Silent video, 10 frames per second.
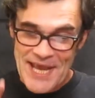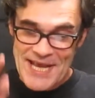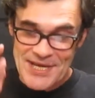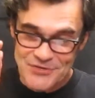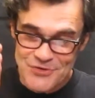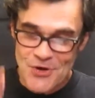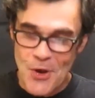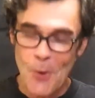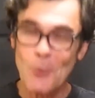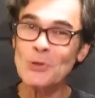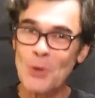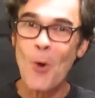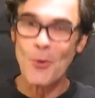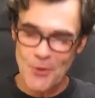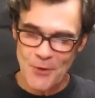is no
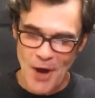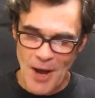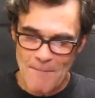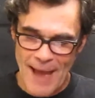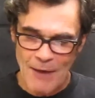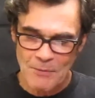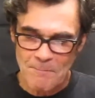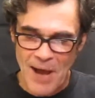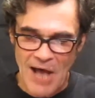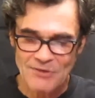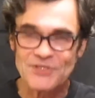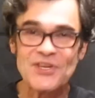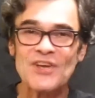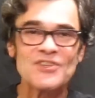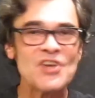longer about
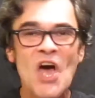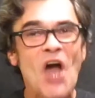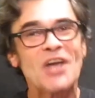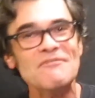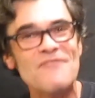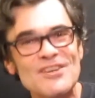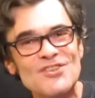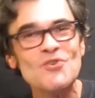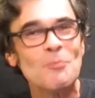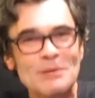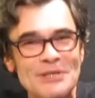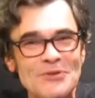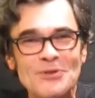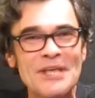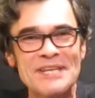politics. A conventional
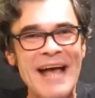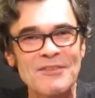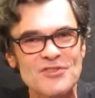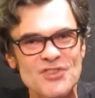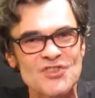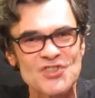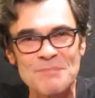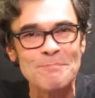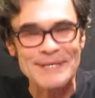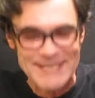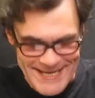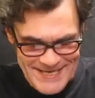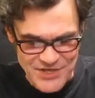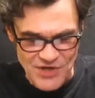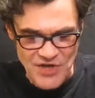political analysis simply
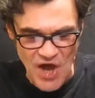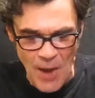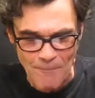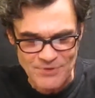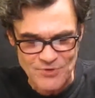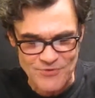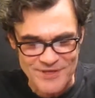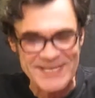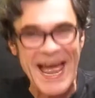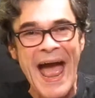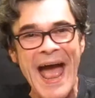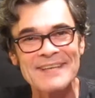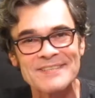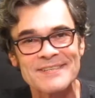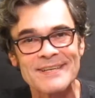isn't up to the
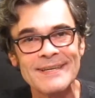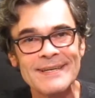task.